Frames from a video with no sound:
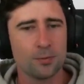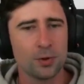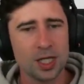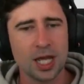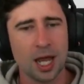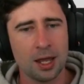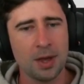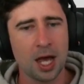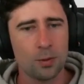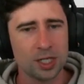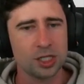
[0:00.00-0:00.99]
really came
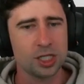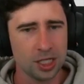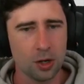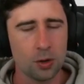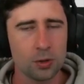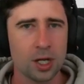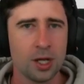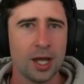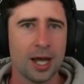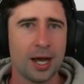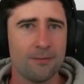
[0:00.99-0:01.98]
out when She-Hulk
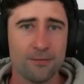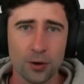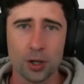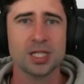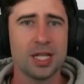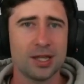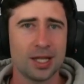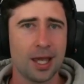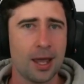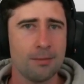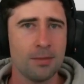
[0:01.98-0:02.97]
first hit the
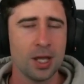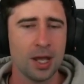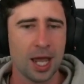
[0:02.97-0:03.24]
game.